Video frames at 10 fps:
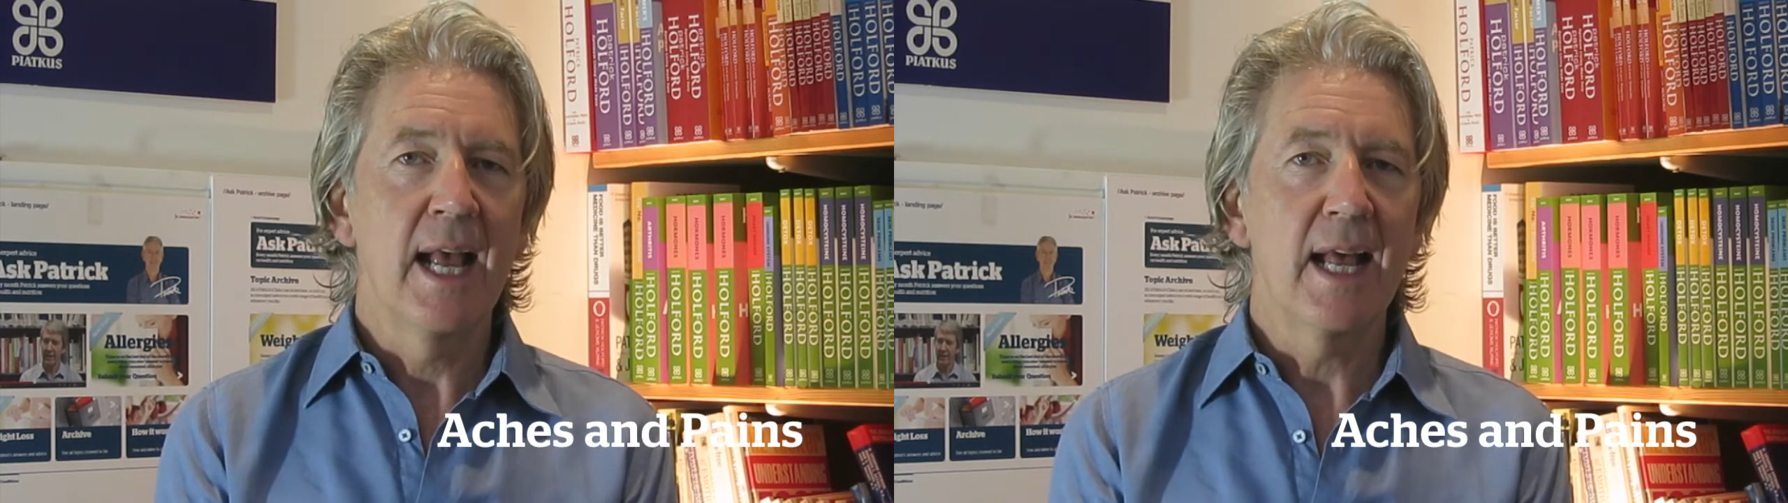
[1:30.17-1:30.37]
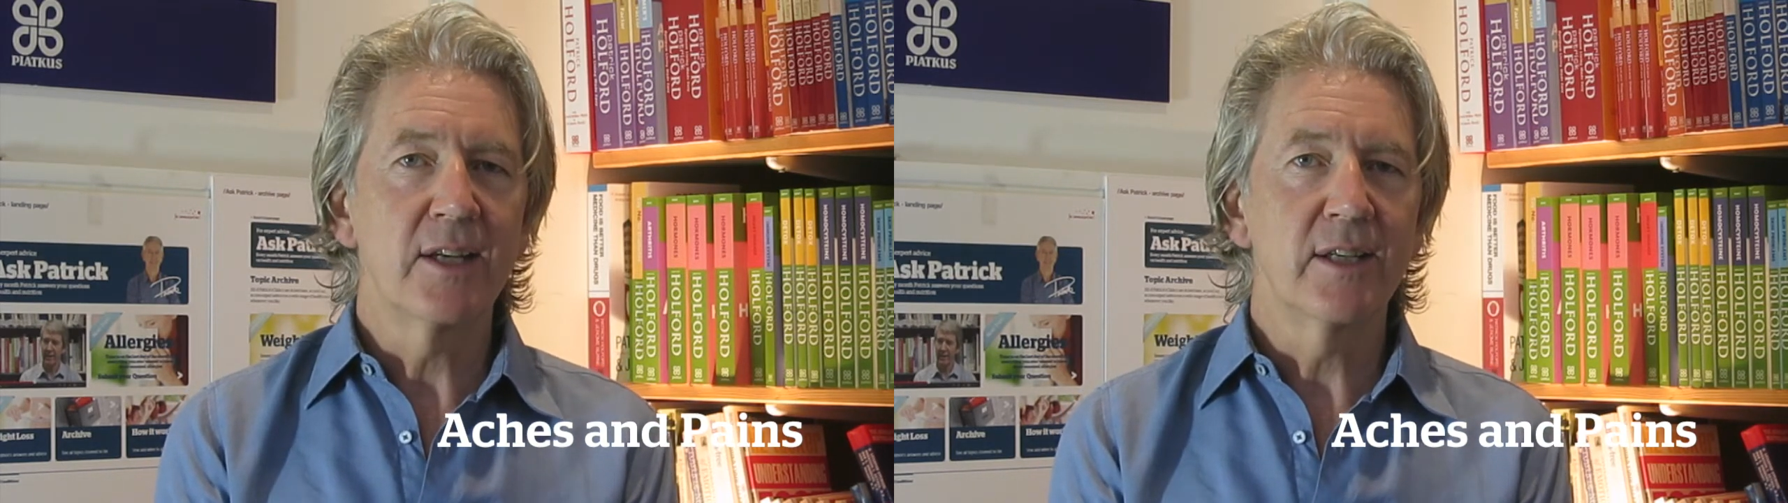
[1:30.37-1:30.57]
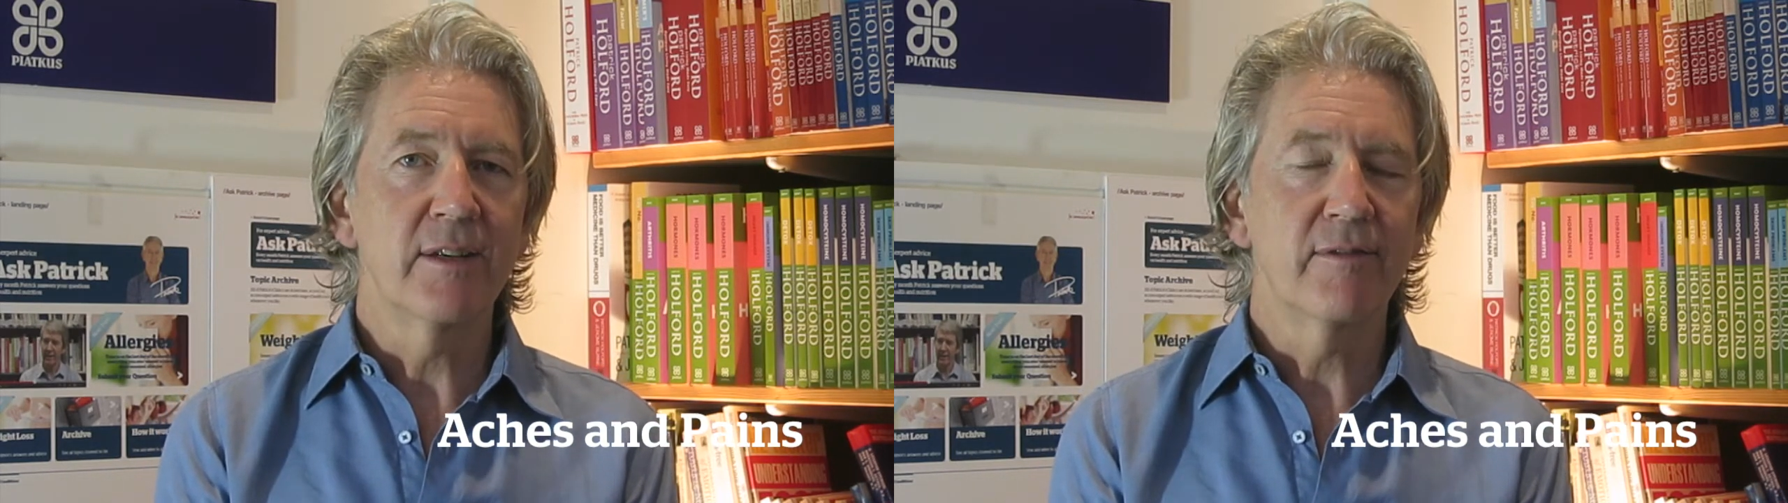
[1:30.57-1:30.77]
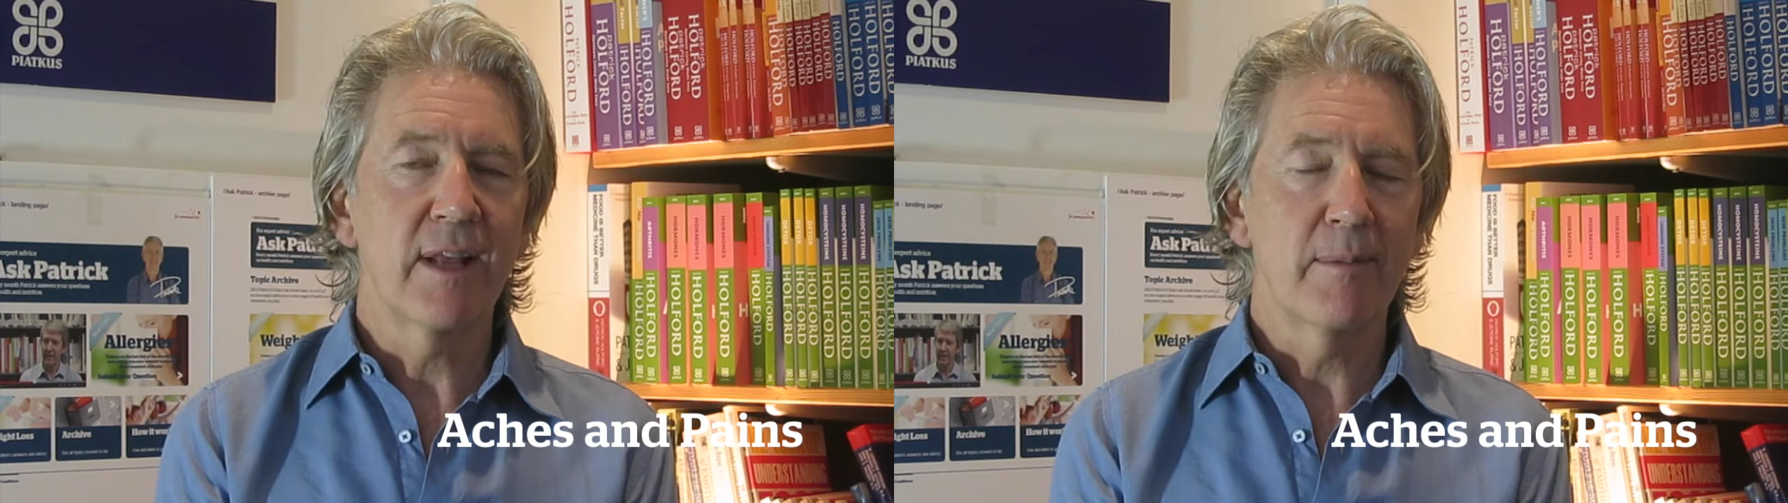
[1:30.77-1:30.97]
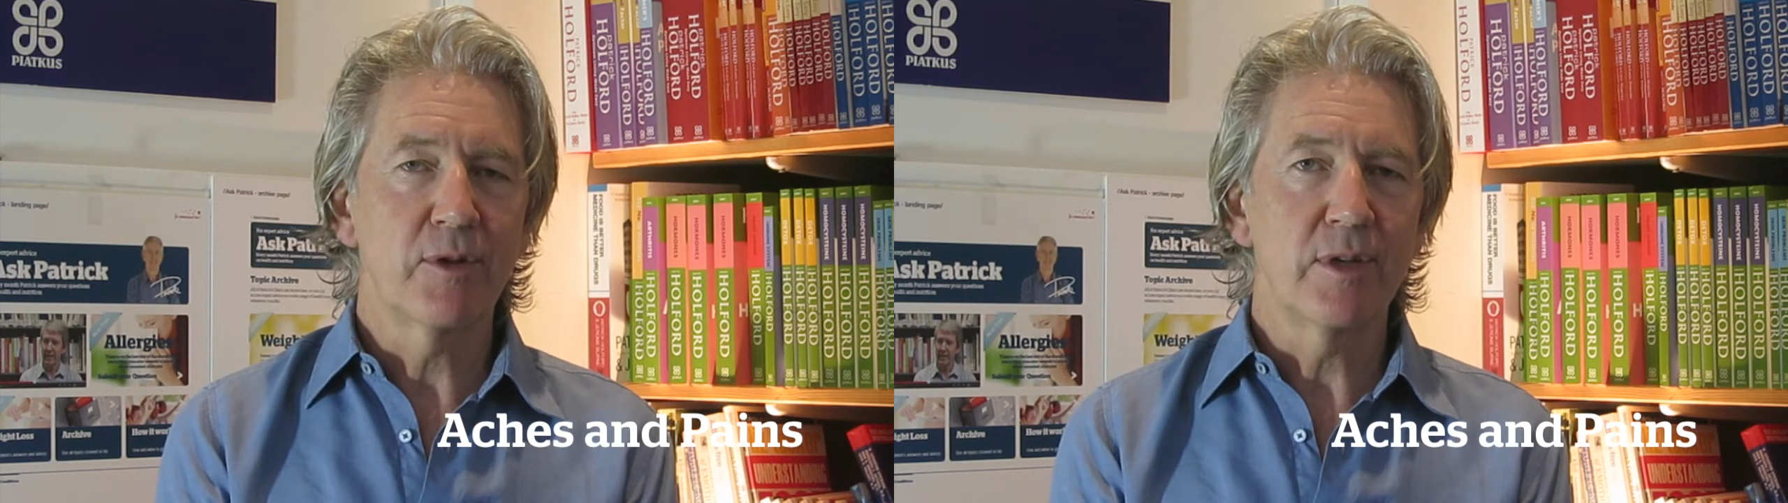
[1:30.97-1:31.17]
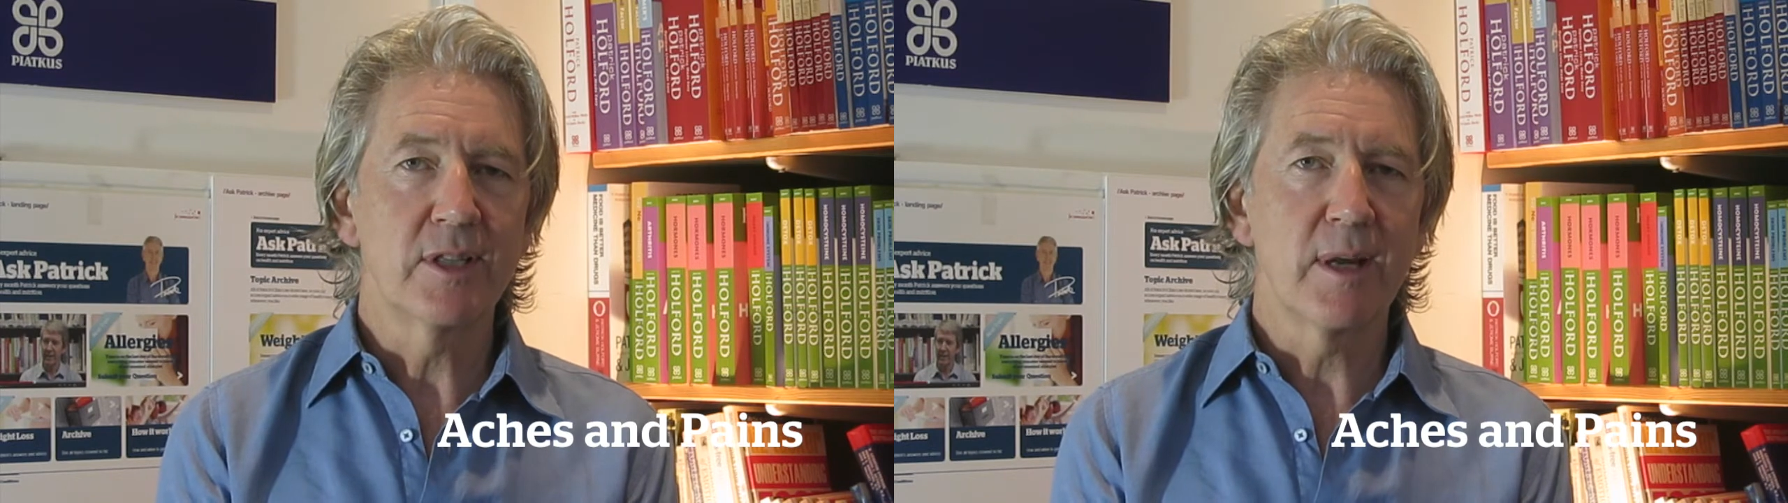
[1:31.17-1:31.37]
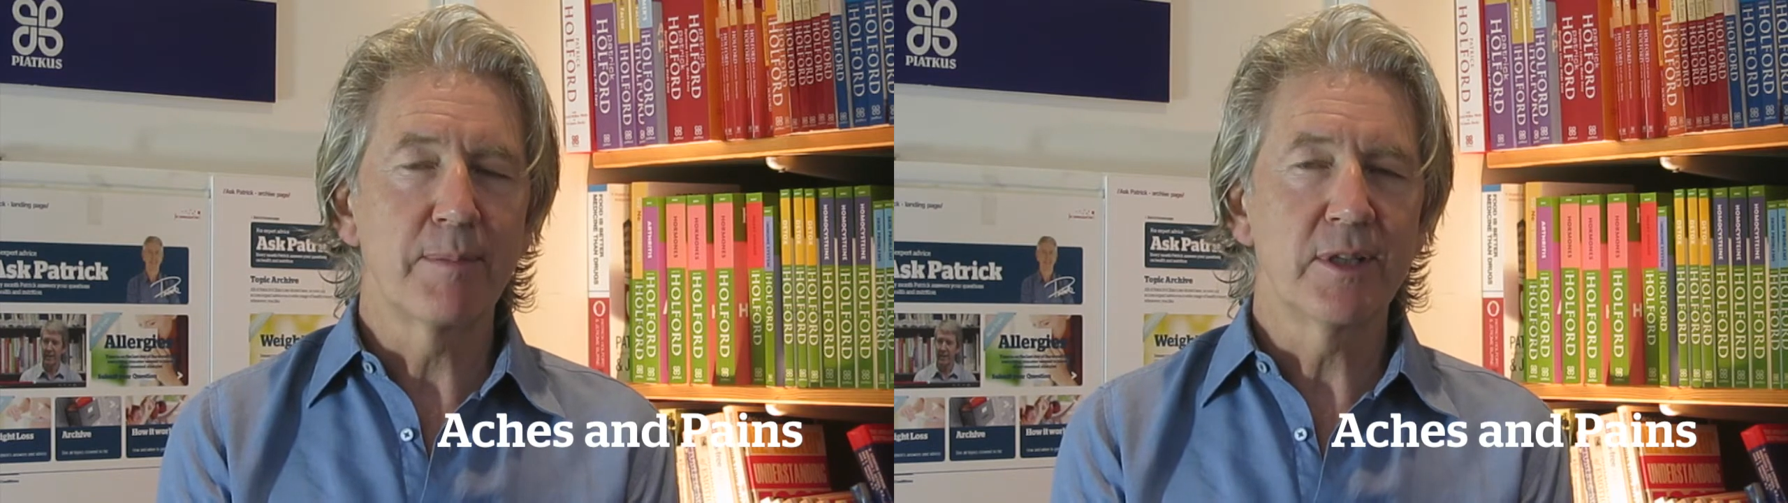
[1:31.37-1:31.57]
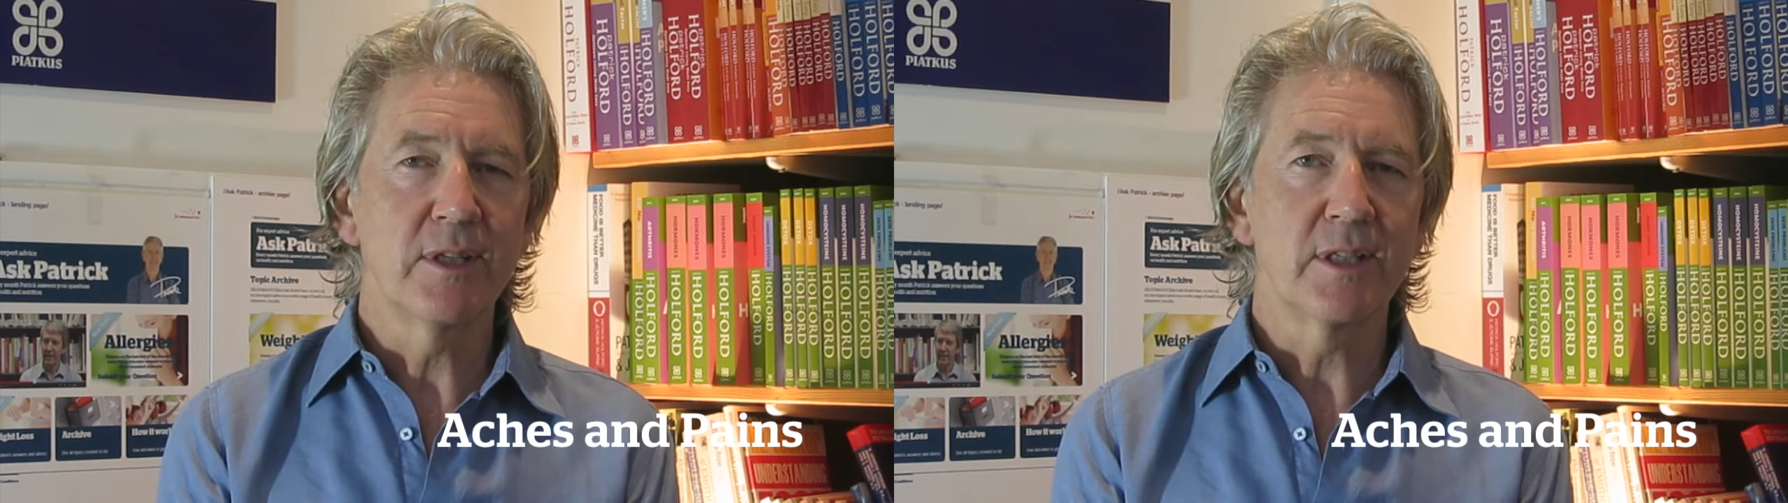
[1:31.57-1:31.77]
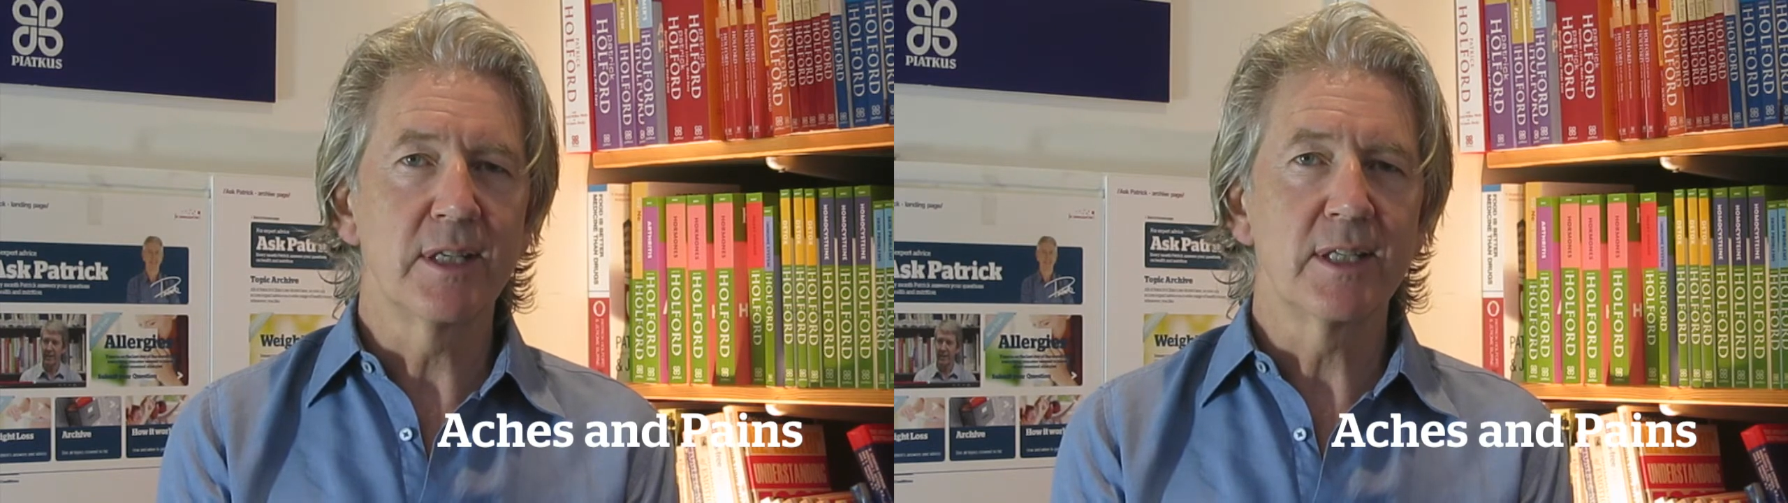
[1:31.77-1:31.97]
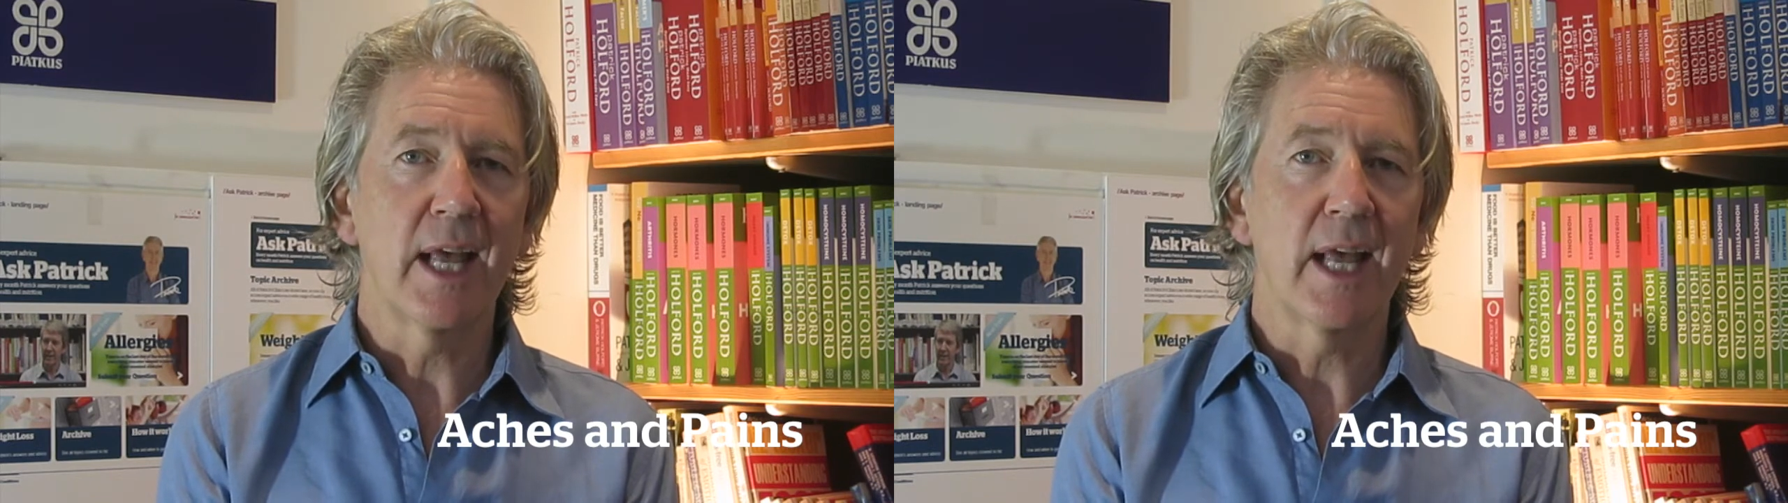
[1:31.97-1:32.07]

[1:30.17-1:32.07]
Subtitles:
anti-inflammatory substances